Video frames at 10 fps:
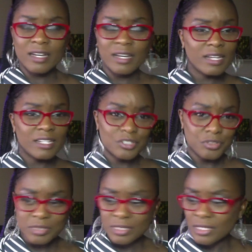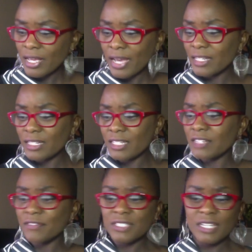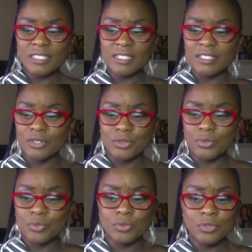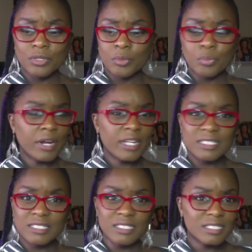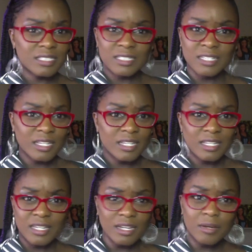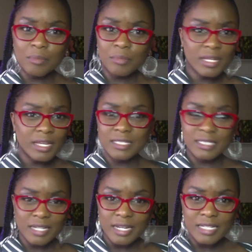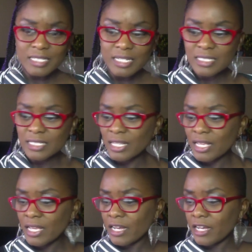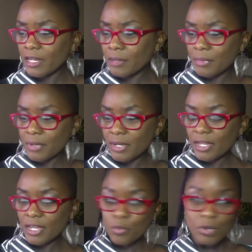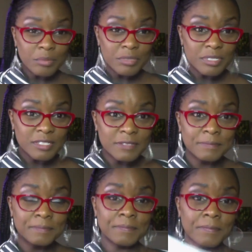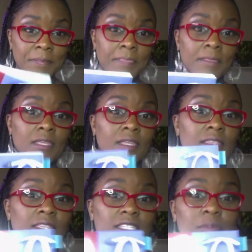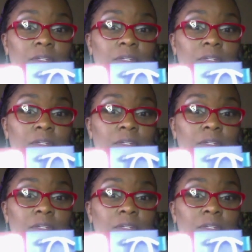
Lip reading: I didn't do it. I didn't even take the little practice ATI test. I got one book, this book